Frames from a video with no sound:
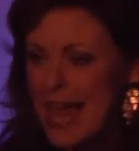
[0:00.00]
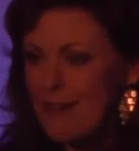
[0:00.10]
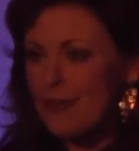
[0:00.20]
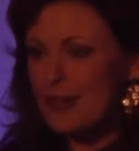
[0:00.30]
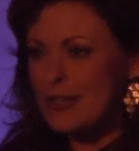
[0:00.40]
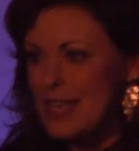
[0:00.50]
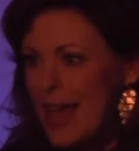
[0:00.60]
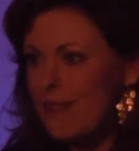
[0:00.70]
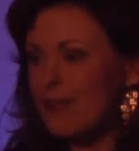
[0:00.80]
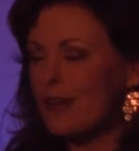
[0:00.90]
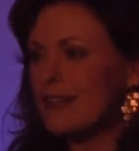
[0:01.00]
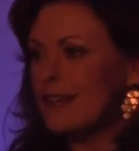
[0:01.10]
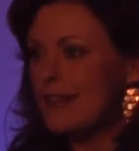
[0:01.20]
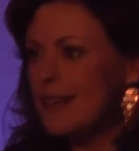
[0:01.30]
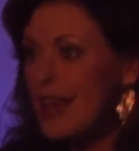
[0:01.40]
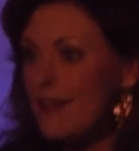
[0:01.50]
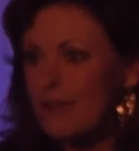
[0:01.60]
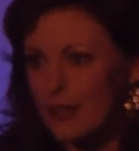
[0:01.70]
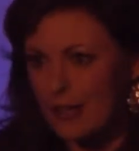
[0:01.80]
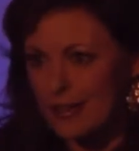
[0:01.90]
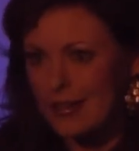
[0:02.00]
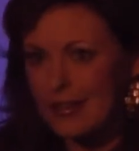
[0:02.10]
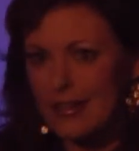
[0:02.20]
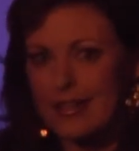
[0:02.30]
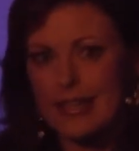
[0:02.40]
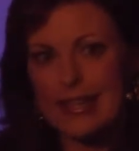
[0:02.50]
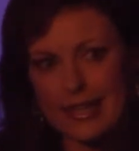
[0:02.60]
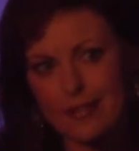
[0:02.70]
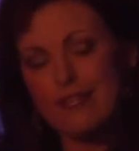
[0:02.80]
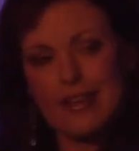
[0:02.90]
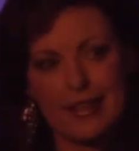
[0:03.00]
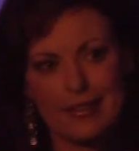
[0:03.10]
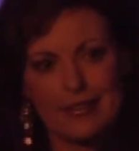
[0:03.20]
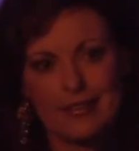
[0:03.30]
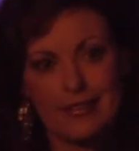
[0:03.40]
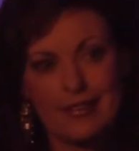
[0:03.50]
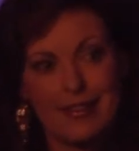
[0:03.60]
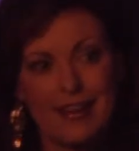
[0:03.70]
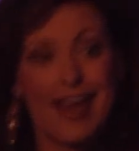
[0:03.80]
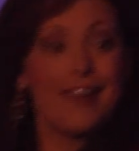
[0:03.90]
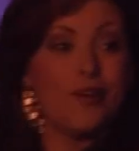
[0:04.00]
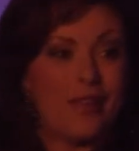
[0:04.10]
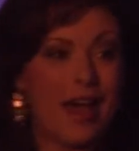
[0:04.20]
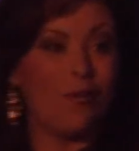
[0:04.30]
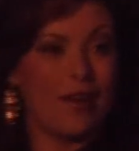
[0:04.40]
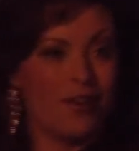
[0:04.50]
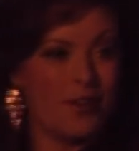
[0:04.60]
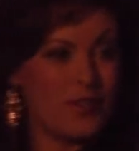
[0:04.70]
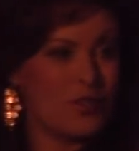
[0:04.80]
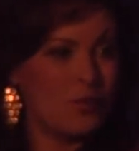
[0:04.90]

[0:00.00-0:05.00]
never, never, never give in. I know that one all too